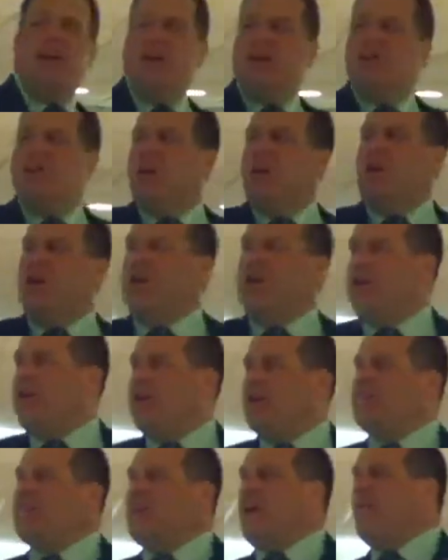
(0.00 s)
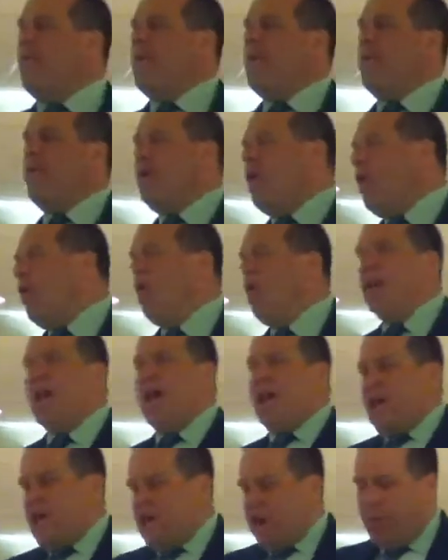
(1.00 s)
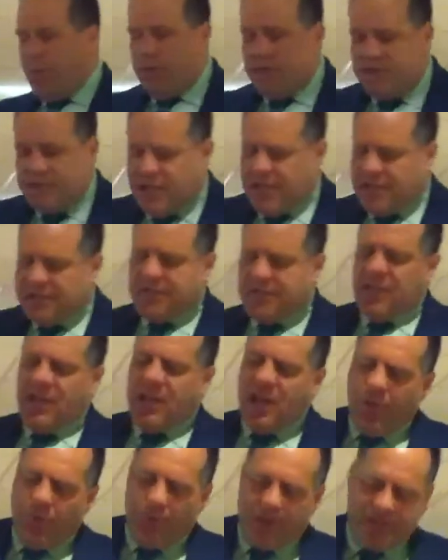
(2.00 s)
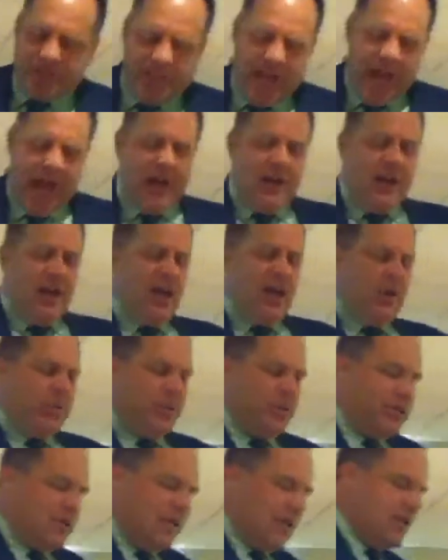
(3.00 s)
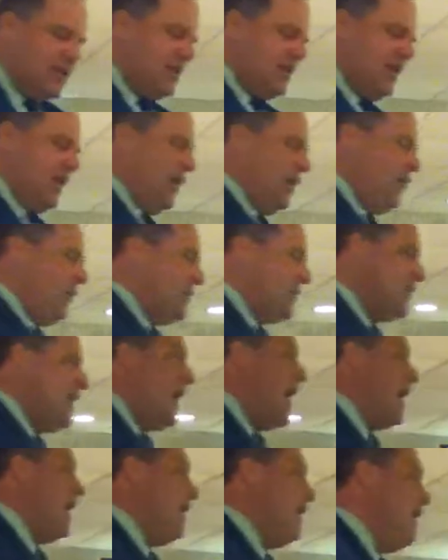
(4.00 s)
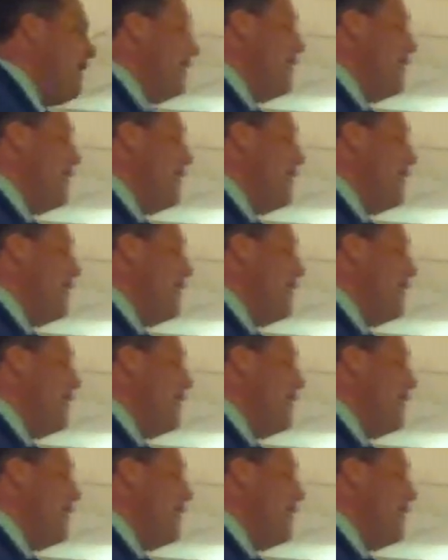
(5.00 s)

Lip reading: And he started to condemn him and go, he was this and he was that and he was this and he was that.